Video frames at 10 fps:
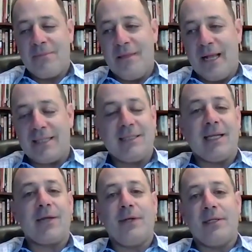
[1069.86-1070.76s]
That's not
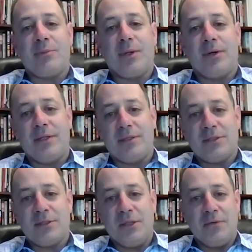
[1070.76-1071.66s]
a great
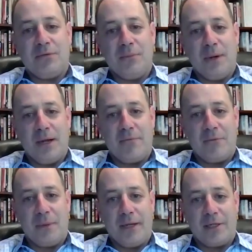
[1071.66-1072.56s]
experience. From
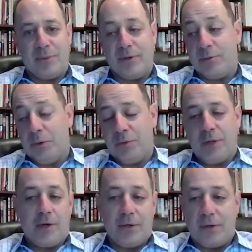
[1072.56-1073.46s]
my experience, both
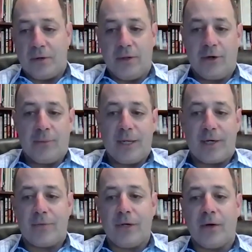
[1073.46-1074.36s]
here and earlier in my
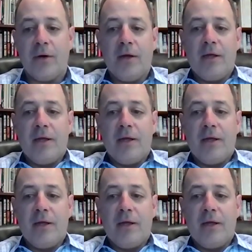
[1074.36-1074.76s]
career,